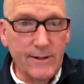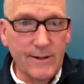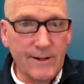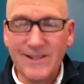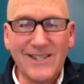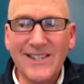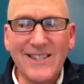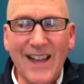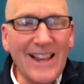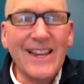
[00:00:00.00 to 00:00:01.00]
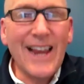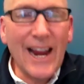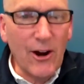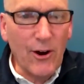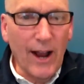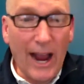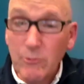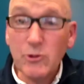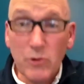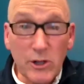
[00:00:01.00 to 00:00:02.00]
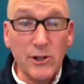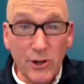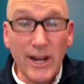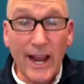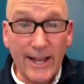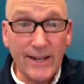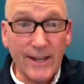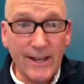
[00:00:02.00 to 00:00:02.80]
because I didn't care. I was really good at it.